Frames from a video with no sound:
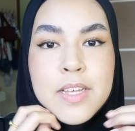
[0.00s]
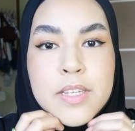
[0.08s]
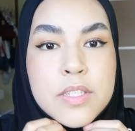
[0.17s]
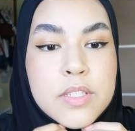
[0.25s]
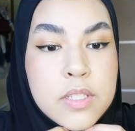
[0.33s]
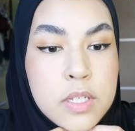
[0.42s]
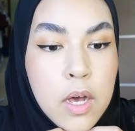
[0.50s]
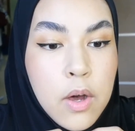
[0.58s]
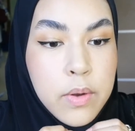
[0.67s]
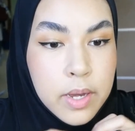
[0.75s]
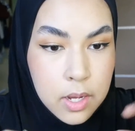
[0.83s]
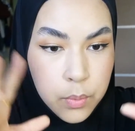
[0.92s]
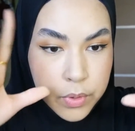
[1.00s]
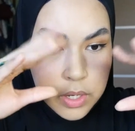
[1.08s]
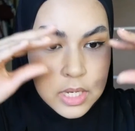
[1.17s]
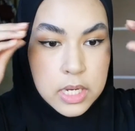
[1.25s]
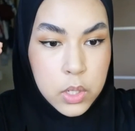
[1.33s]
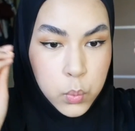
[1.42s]
So now we're
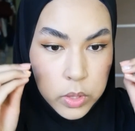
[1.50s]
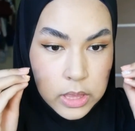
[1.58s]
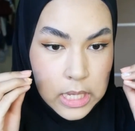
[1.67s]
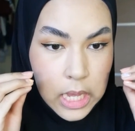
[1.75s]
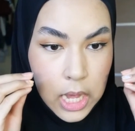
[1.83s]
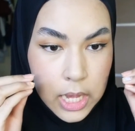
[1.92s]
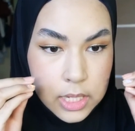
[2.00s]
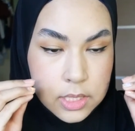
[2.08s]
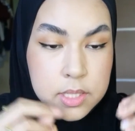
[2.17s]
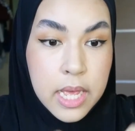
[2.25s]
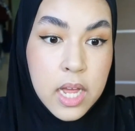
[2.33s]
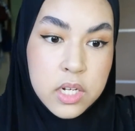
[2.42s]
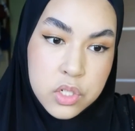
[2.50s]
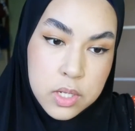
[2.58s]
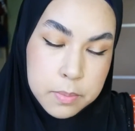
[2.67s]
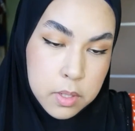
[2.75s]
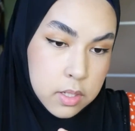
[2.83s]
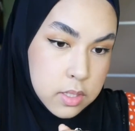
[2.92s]
done with the eyes. Actually,
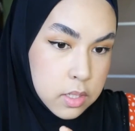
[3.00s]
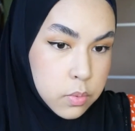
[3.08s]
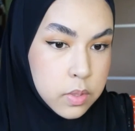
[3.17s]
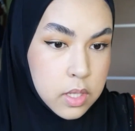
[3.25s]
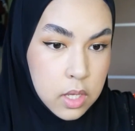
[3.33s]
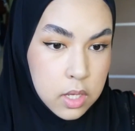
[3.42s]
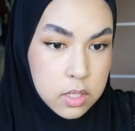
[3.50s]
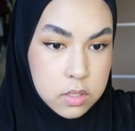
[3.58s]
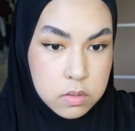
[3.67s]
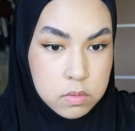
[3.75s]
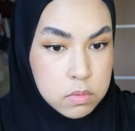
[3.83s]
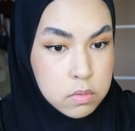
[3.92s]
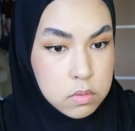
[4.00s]
I'm not done with the eyes.